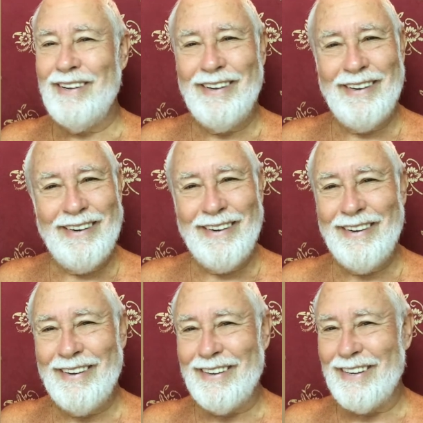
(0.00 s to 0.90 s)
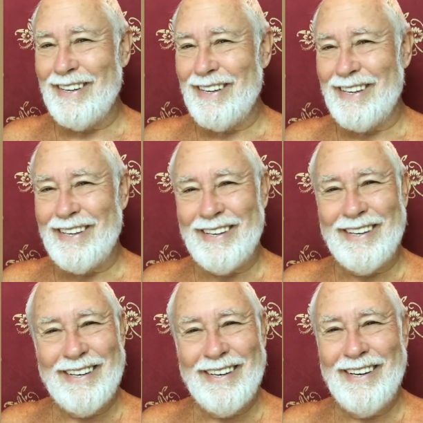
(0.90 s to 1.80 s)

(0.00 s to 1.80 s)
(silence)